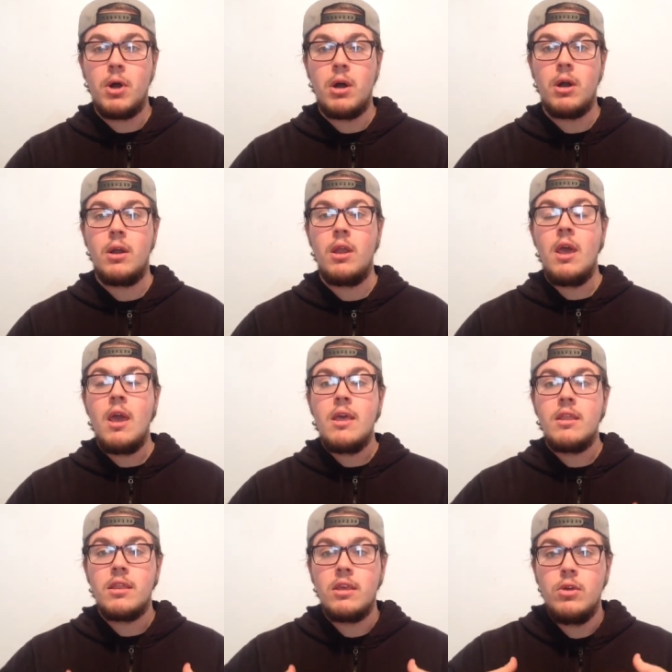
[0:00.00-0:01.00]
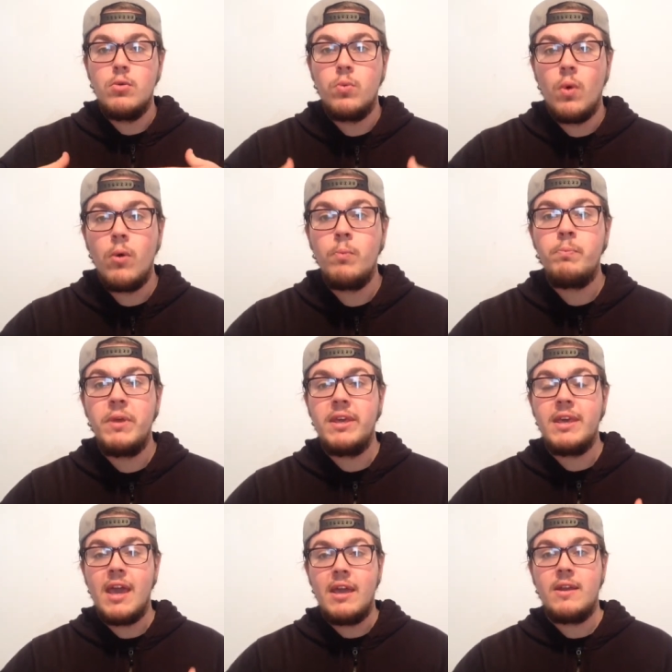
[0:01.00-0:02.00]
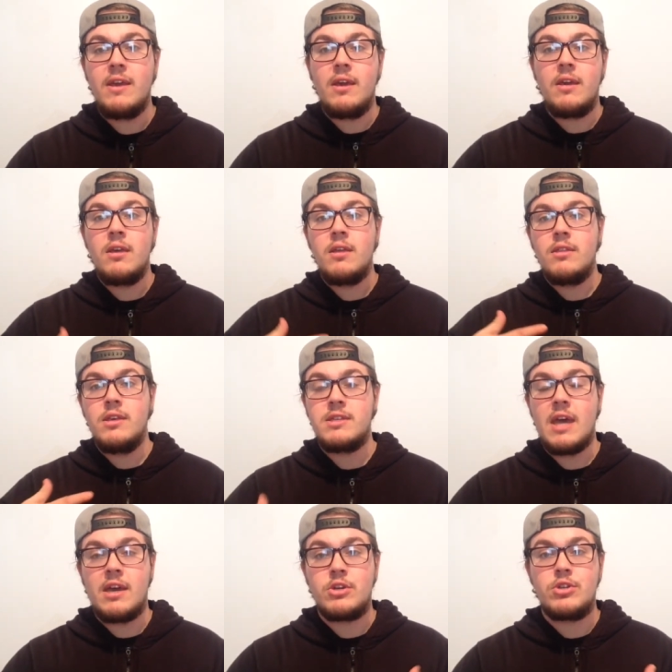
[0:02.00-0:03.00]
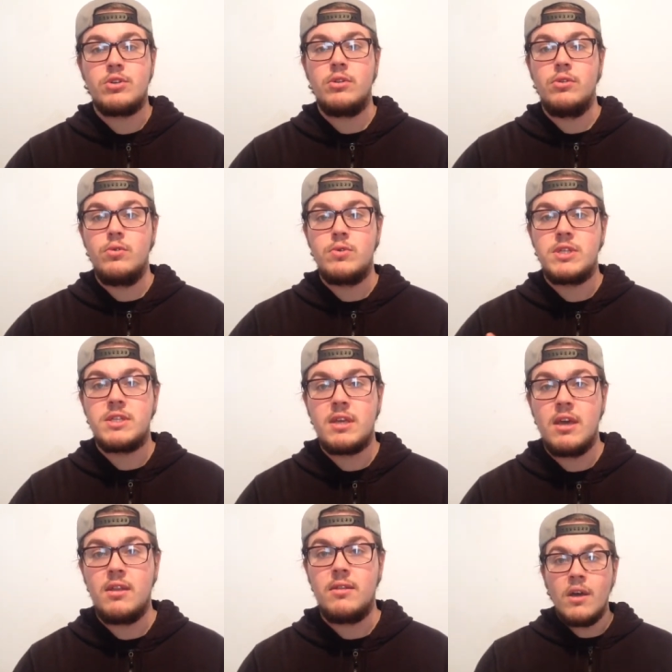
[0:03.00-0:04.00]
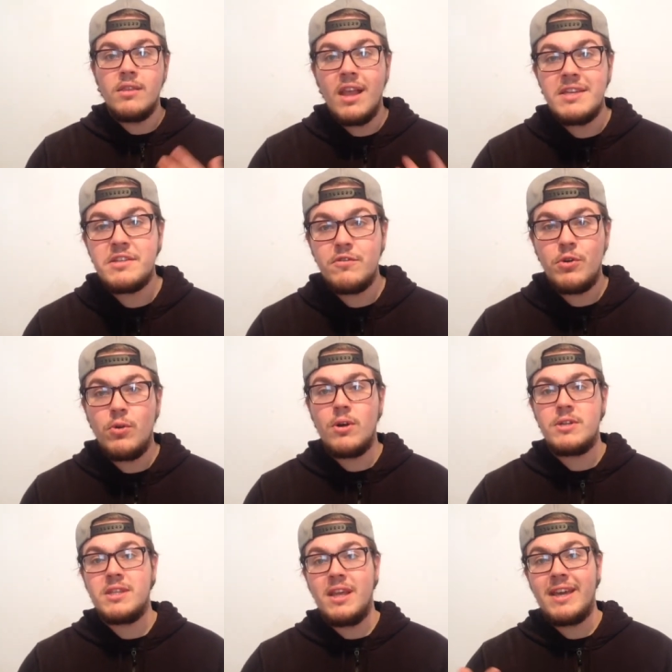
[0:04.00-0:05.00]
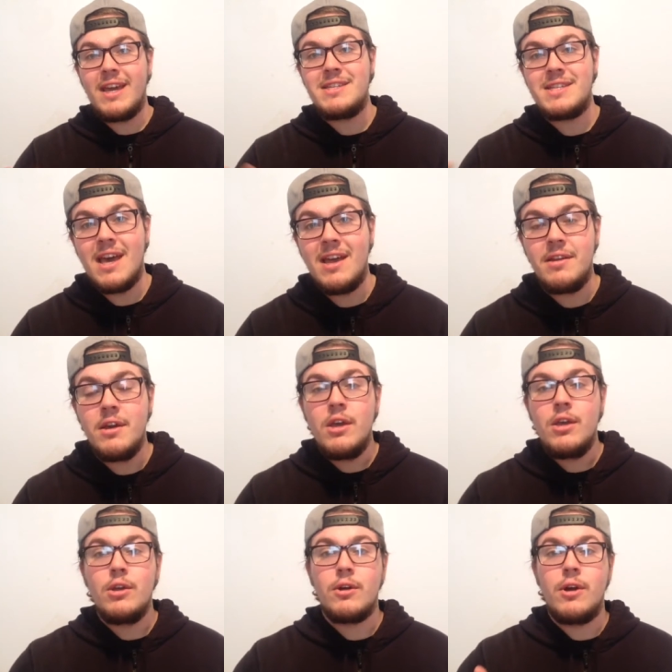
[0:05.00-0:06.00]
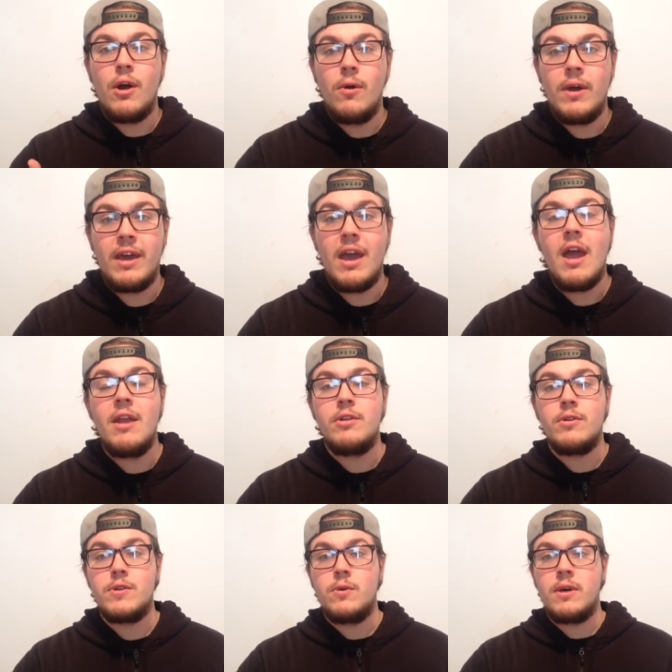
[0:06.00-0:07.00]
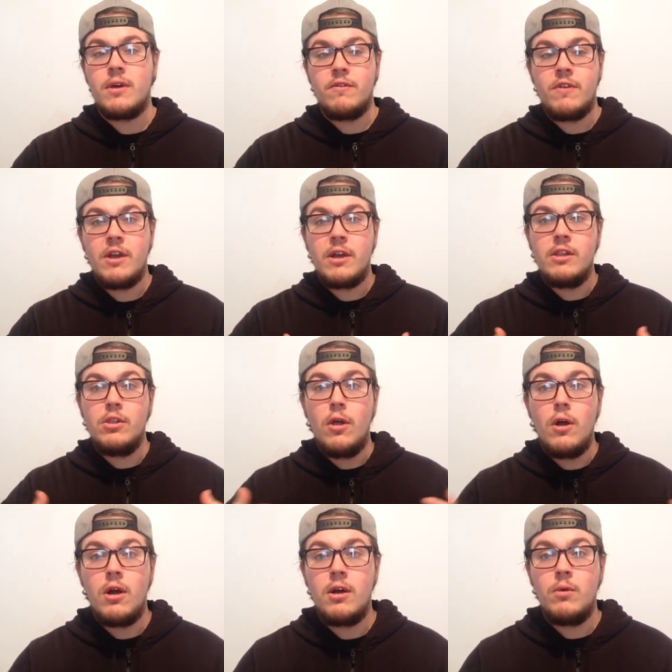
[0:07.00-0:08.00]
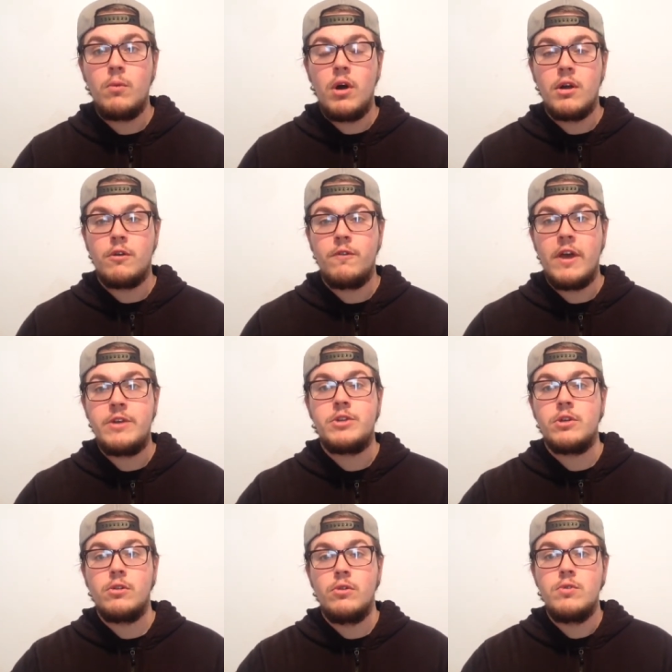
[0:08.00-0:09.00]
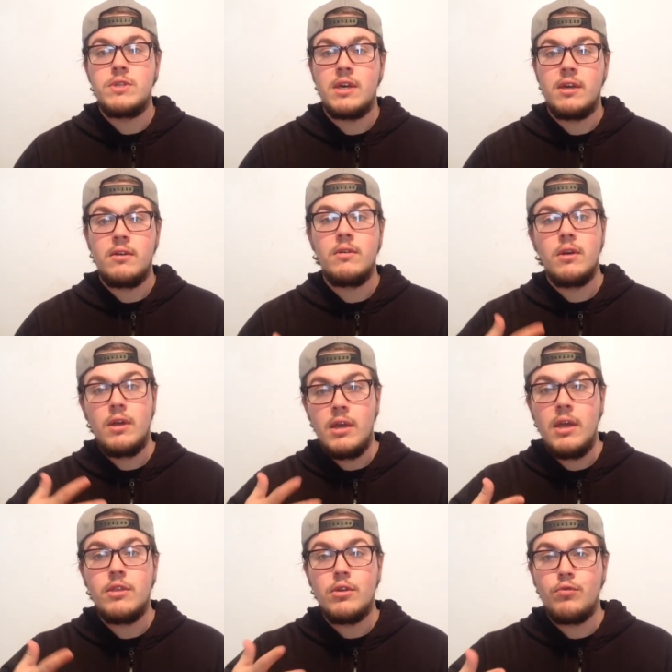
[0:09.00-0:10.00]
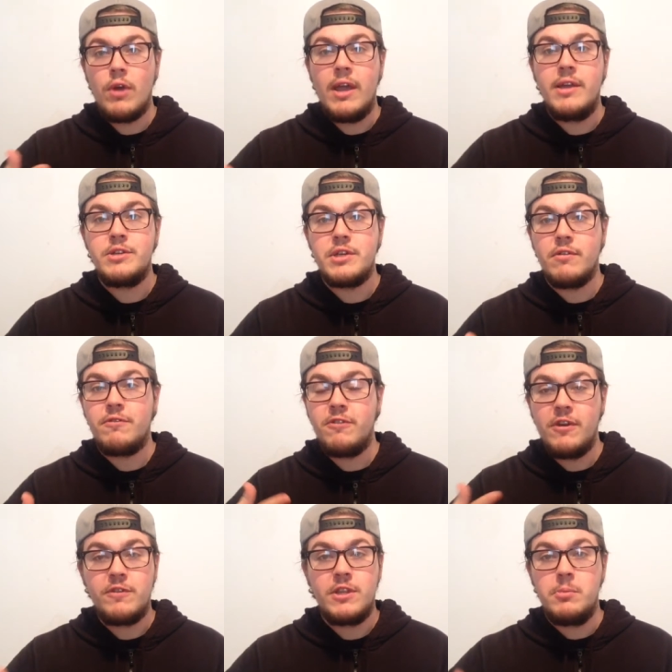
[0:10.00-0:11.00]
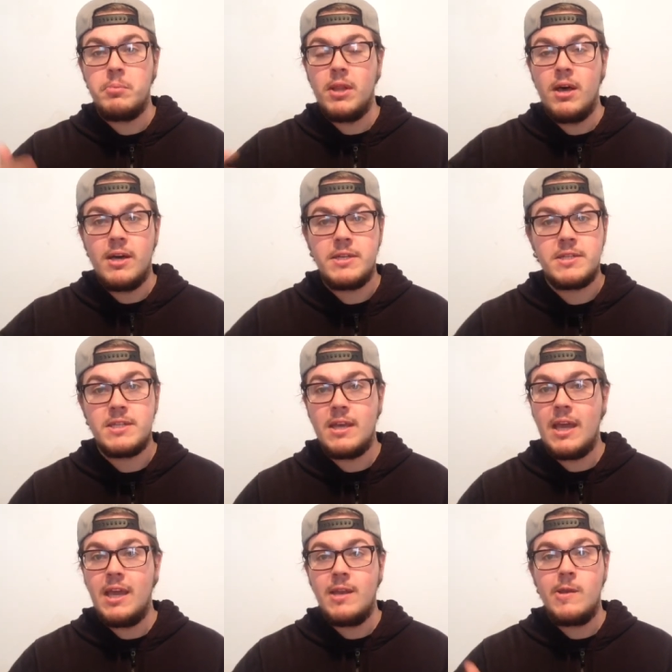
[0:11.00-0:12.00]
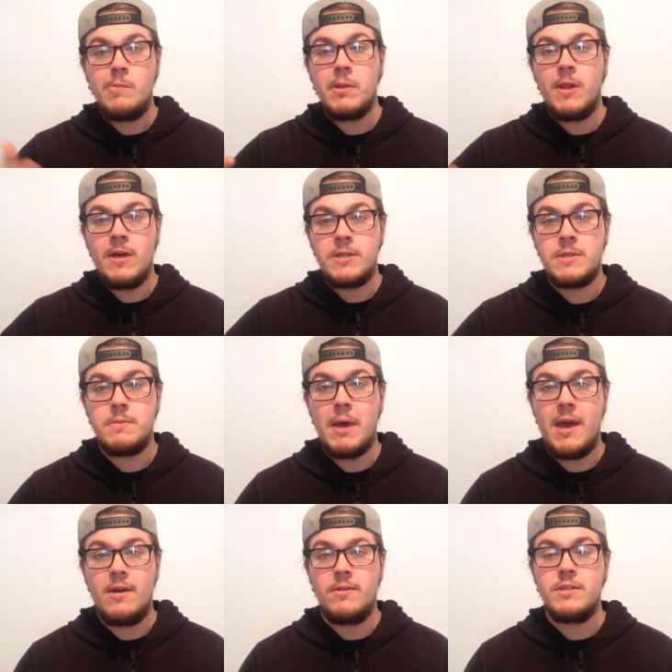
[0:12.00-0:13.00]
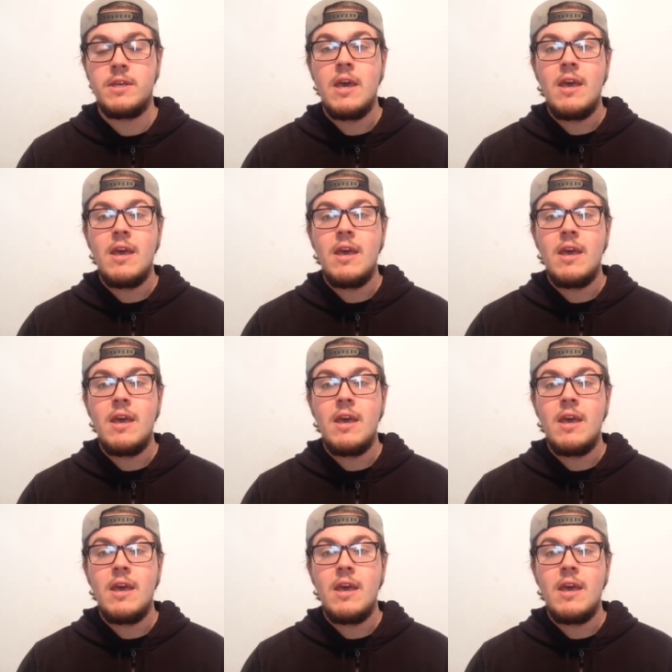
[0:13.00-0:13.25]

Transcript: part, you won't be gaining this extra loose skin. Unless, of course, like I said, you're going and you're doing a very long water fast, you're losing in the range of 50 plus, 80 plus pounds,